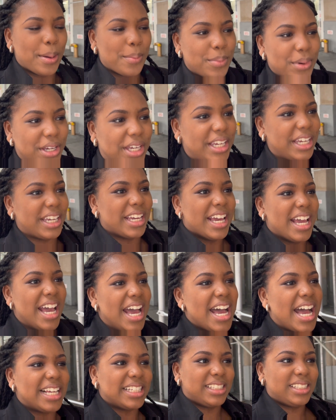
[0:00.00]
but
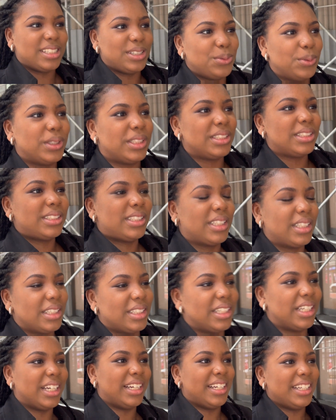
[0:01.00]
I still wanted
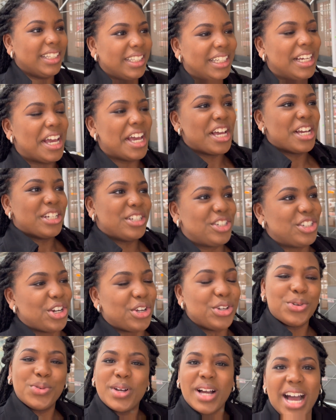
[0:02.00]
to show
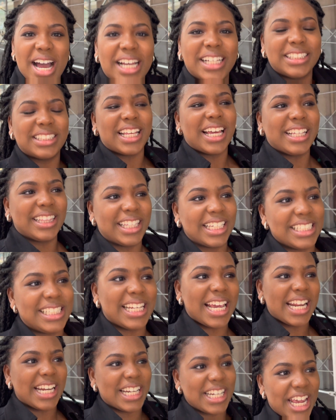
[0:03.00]
you guys like the
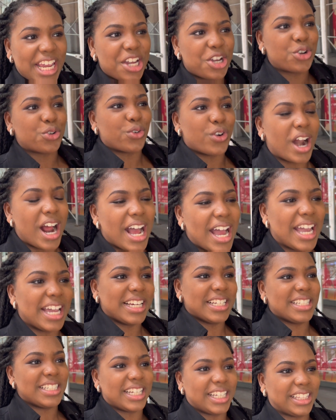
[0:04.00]
day-to-day
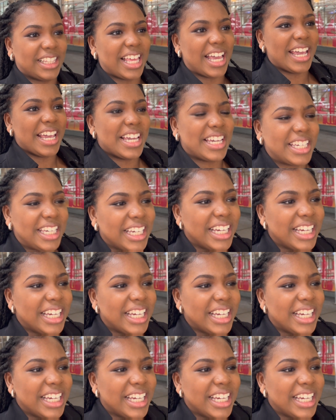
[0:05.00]
grind and like